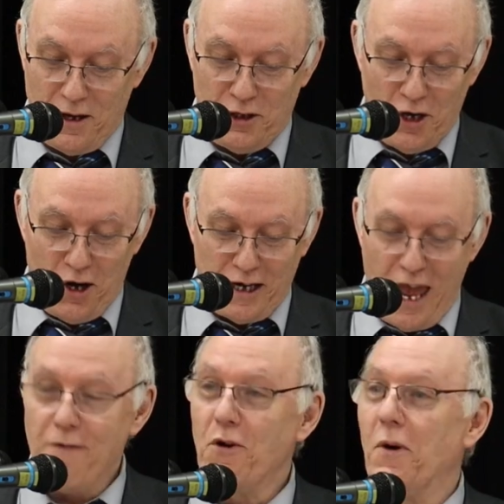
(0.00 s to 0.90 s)
Not
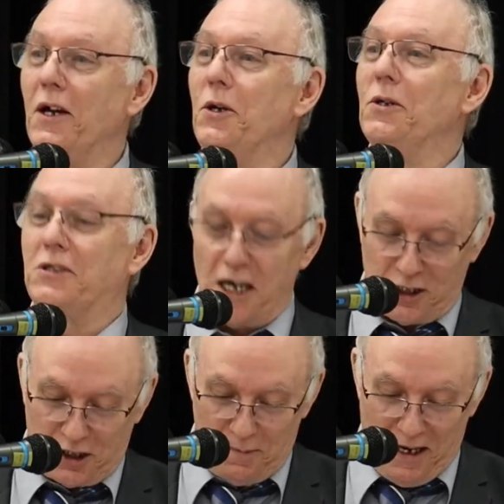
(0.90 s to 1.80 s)
everyone who
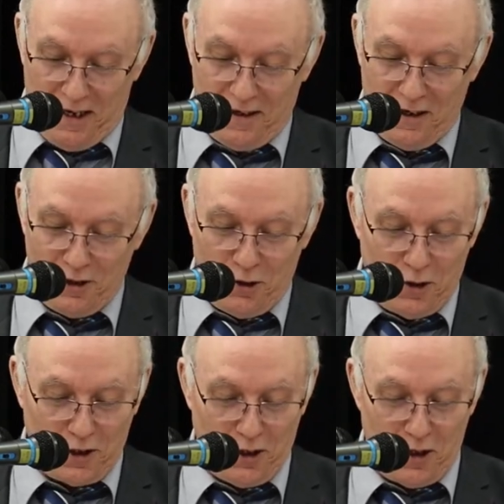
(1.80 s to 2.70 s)
says to me,
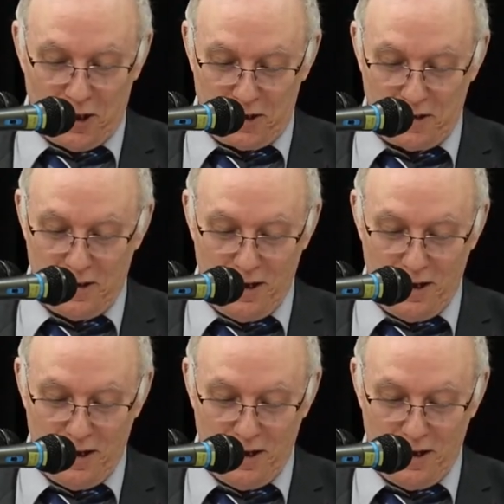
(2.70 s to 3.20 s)
Lord, Lord,